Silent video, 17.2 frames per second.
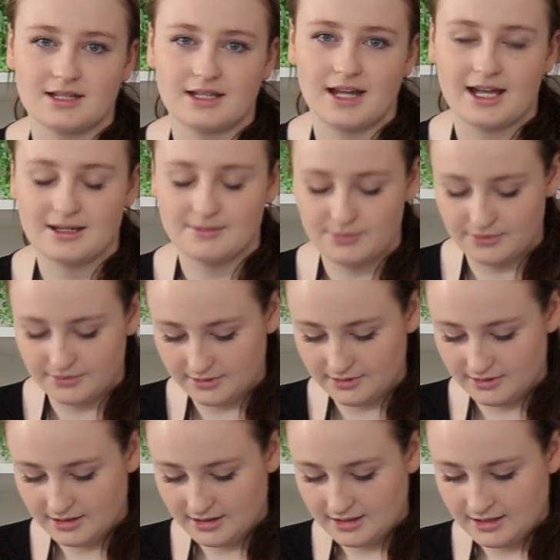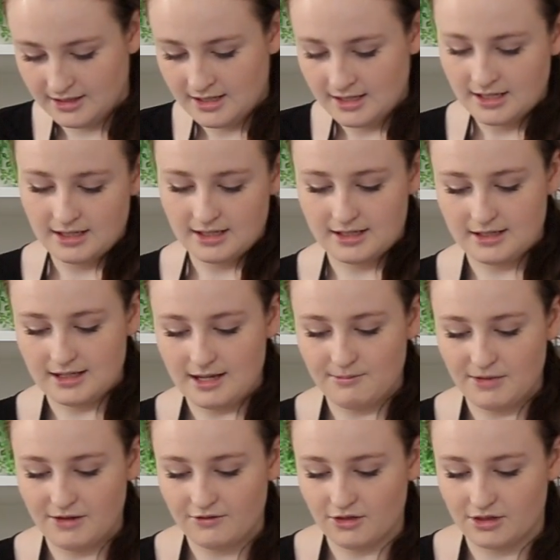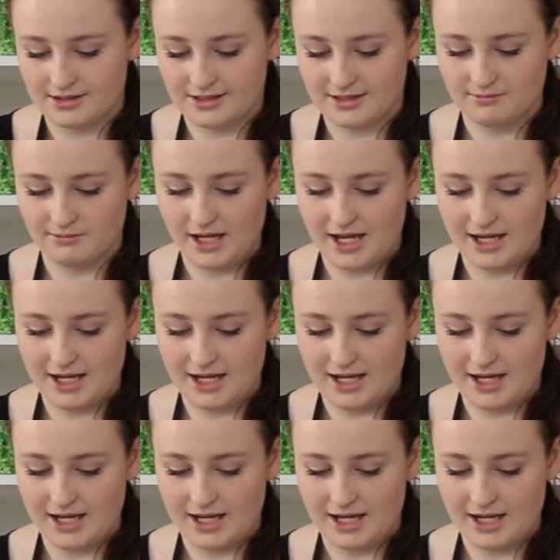the cake board. Then we've got some